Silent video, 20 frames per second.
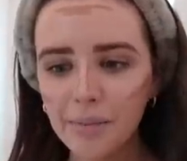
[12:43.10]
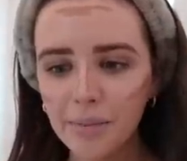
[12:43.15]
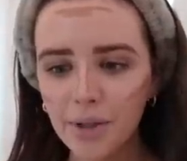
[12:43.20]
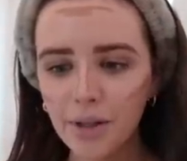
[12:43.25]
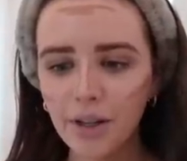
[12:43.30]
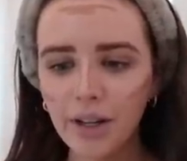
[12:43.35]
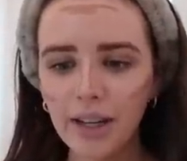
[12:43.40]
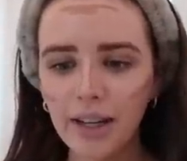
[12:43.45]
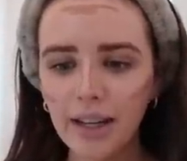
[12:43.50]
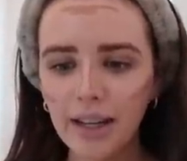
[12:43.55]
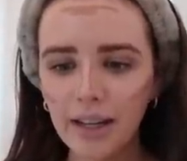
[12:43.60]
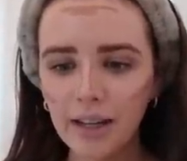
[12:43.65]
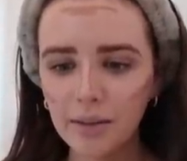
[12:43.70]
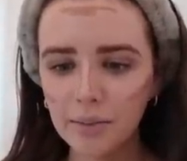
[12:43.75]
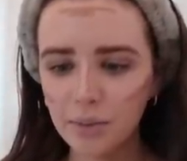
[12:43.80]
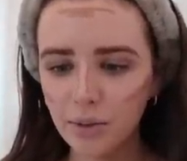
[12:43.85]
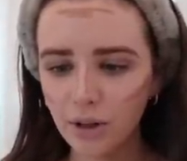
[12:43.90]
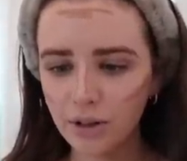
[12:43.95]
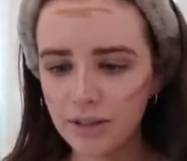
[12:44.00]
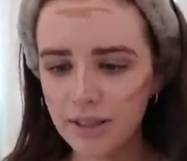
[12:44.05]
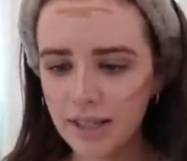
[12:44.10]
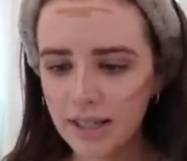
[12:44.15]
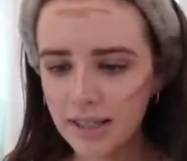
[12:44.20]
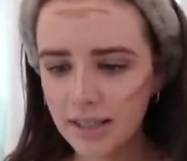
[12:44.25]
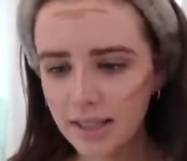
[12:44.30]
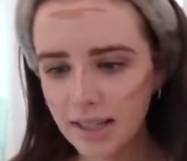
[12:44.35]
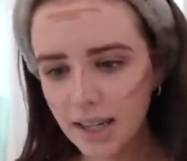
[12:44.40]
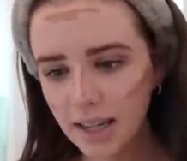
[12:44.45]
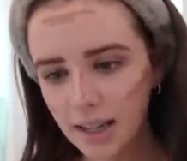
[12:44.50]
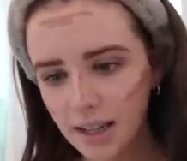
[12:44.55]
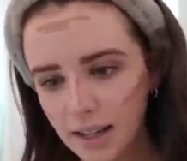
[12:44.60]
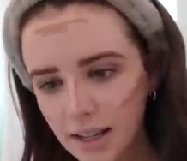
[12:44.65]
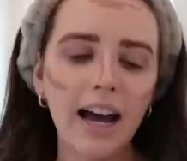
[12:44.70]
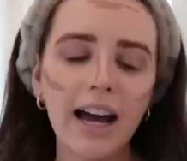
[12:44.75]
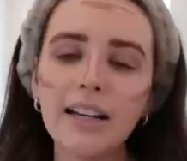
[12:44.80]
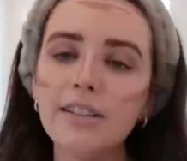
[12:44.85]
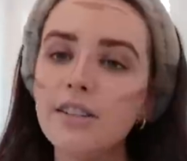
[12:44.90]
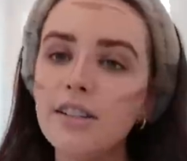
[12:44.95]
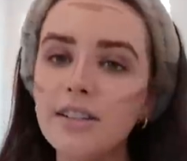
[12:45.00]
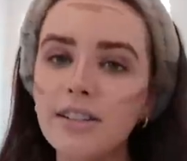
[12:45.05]
Beauty bronzing stick.
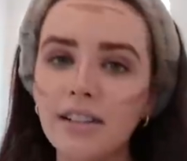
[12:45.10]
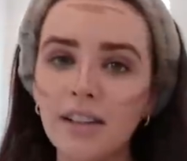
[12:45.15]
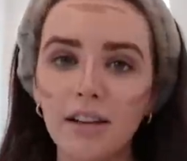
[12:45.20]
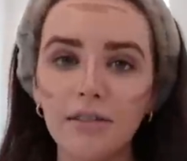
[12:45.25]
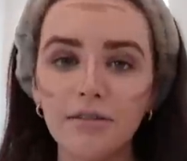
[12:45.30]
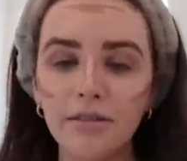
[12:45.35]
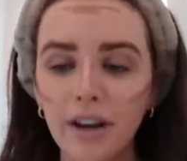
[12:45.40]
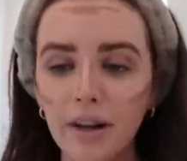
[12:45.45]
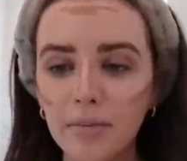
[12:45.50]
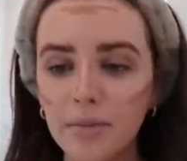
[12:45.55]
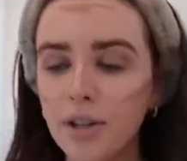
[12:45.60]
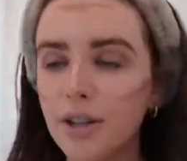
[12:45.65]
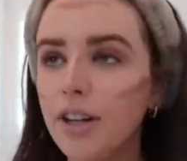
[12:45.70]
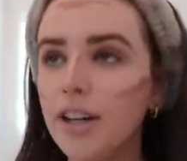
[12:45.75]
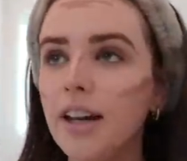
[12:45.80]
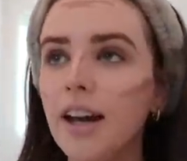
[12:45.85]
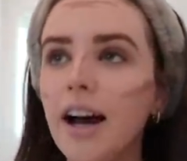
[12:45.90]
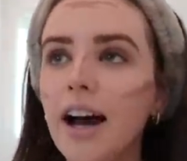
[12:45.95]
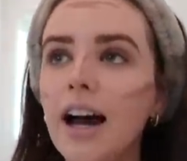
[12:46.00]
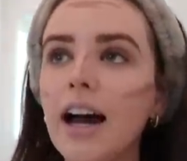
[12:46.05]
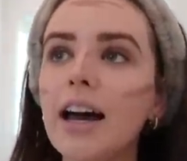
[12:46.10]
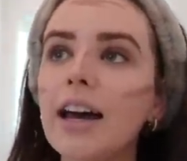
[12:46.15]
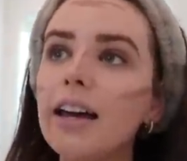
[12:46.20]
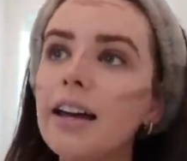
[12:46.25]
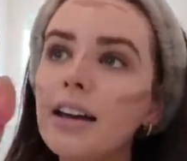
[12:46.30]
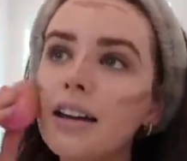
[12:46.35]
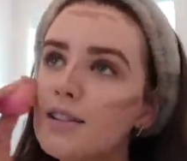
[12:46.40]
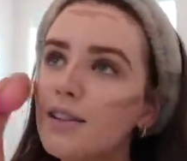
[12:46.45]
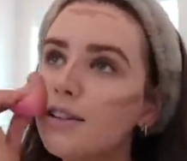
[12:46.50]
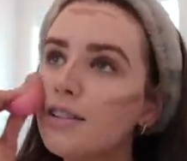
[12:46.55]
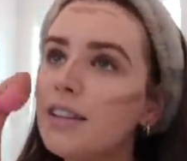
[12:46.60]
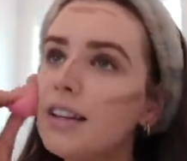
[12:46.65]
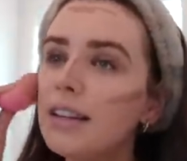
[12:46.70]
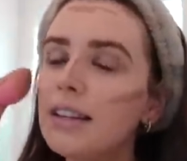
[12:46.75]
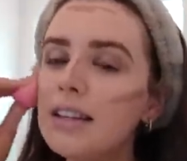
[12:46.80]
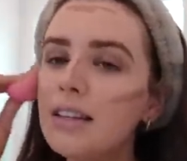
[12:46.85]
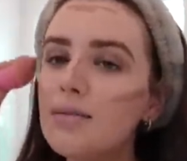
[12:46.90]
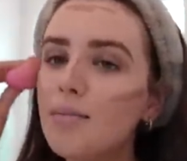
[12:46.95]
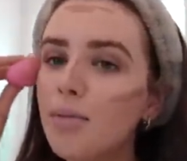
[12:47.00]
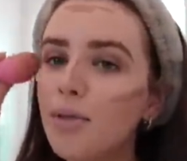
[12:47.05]
I just love Rare Beauty. I don't think
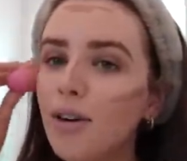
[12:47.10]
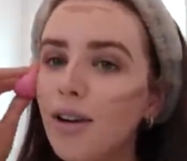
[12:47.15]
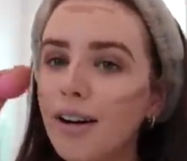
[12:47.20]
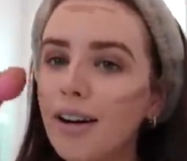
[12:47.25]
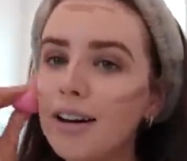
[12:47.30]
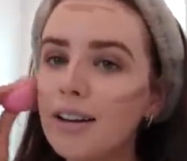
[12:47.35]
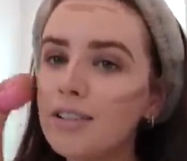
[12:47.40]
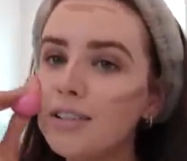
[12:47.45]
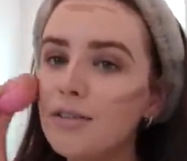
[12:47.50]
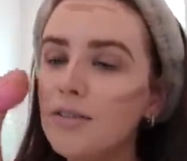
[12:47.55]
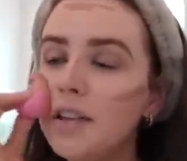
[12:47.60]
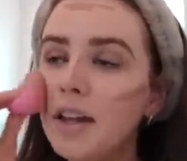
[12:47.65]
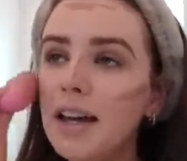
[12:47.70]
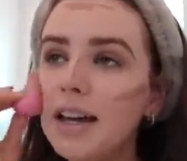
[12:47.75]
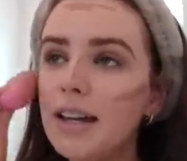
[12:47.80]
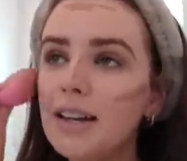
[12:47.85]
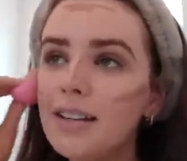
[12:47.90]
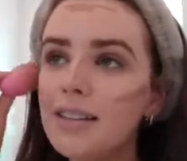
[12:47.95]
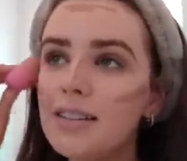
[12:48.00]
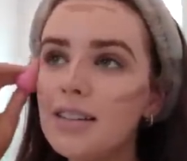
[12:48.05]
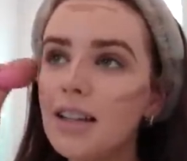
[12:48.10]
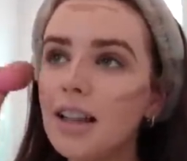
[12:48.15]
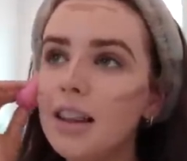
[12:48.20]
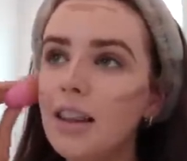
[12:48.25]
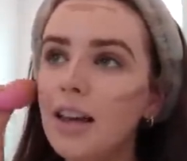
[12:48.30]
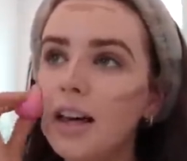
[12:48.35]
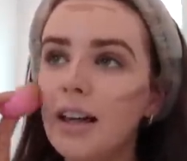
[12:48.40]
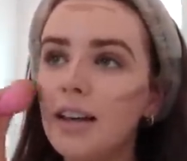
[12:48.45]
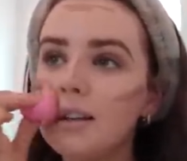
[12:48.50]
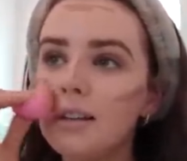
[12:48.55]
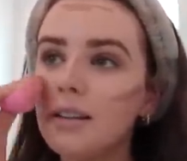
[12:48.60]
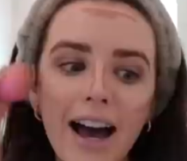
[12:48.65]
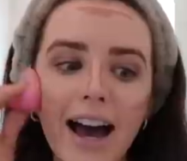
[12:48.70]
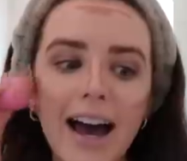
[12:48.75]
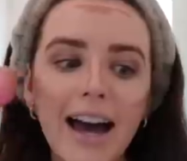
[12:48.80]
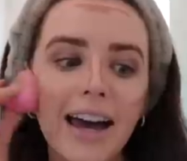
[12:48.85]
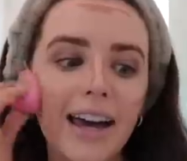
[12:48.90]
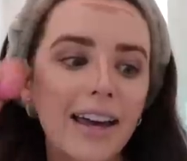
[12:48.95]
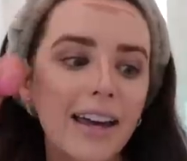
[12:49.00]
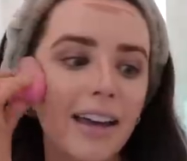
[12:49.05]
there's a product of theirs that
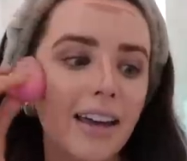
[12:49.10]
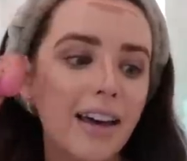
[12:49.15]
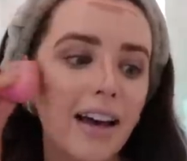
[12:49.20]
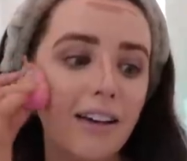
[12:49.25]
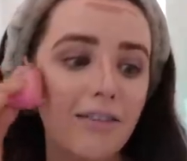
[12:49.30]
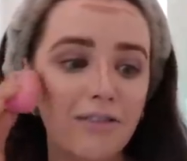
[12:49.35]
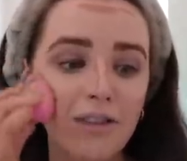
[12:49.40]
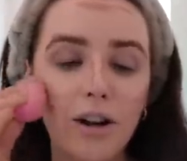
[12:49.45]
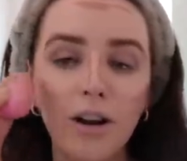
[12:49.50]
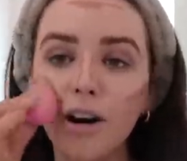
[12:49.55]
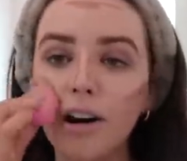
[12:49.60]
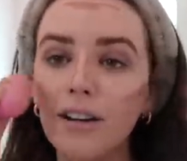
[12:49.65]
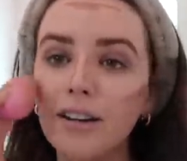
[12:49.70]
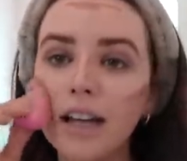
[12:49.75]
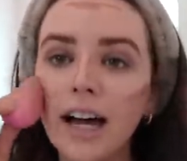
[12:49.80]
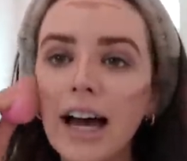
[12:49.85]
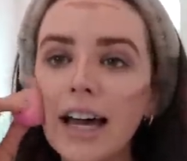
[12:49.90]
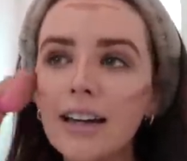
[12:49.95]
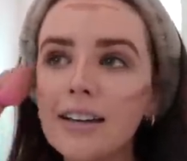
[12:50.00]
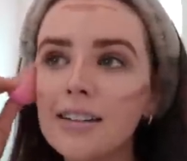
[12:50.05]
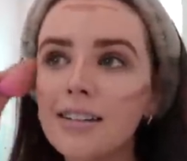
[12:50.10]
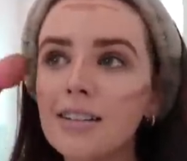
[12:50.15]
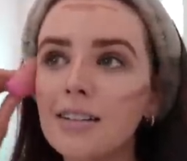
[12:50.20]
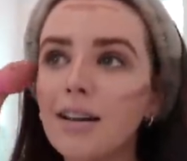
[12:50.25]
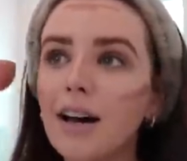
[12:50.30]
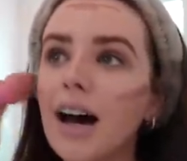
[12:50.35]
I have not liked.